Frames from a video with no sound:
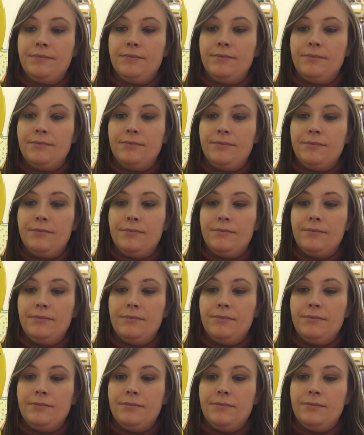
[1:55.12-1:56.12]

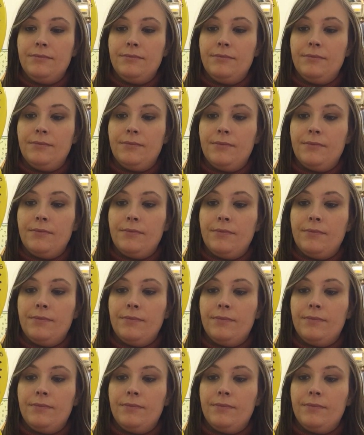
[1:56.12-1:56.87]
[no speech]